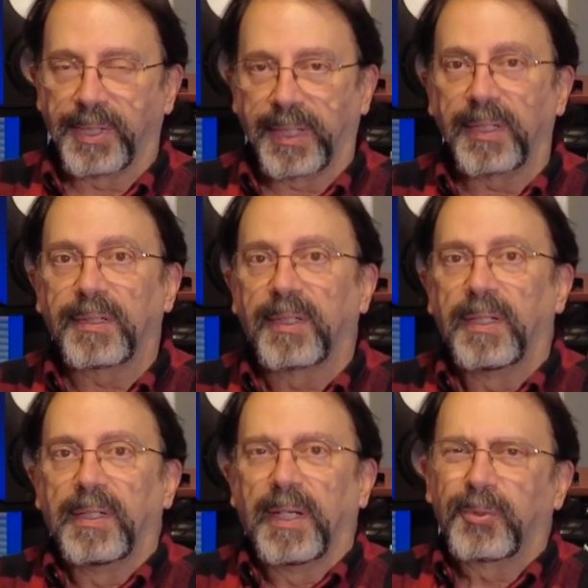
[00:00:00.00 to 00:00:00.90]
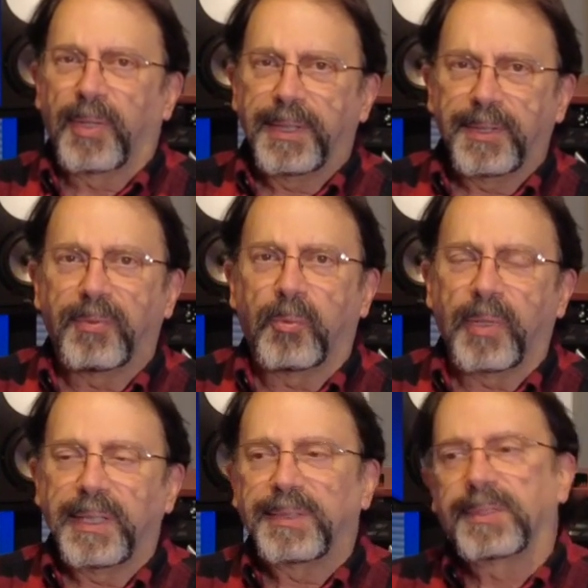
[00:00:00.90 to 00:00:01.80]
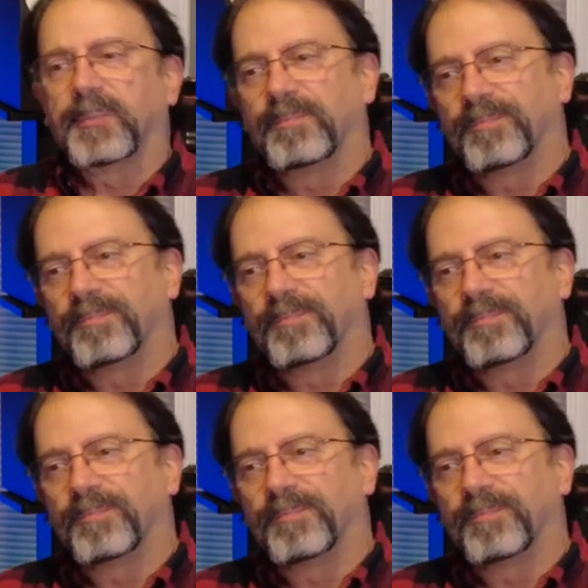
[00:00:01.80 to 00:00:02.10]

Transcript: second. I've tried different rates.